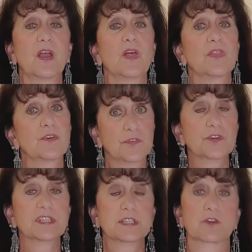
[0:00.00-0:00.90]
The
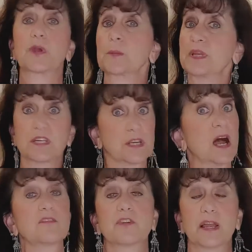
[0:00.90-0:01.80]
first is going to be to
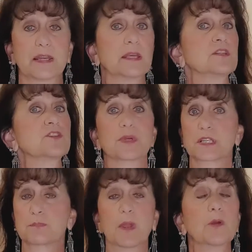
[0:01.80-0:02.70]
dive right in, to
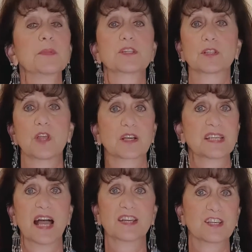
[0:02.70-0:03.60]
experiment
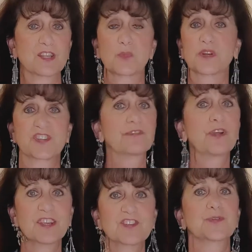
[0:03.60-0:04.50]
alongside us on whichever
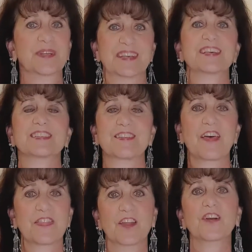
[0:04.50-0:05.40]
issue it is
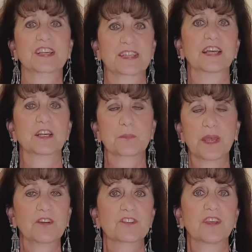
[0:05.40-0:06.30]
that they're excited about.